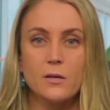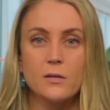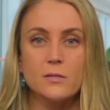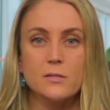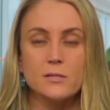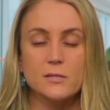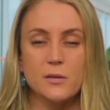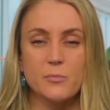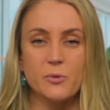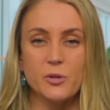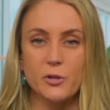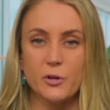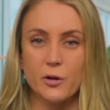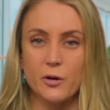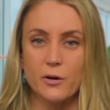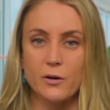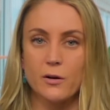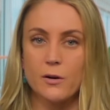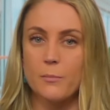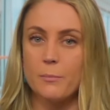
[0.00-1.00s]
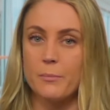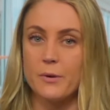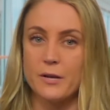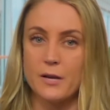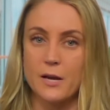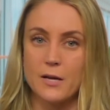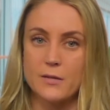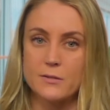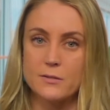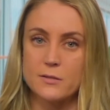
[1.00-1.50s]
Similar, but
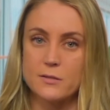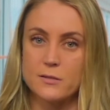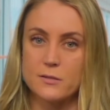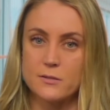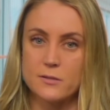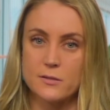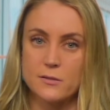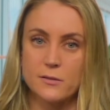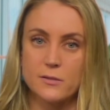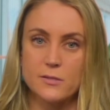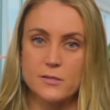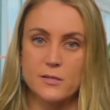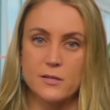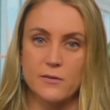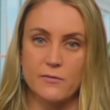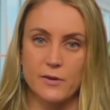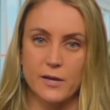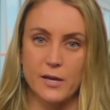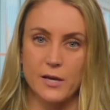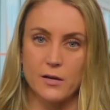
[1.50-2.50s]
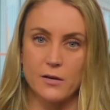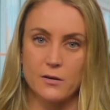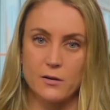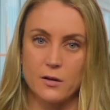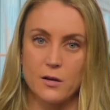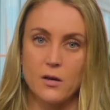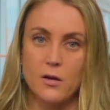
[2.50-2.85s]
not statistically significant,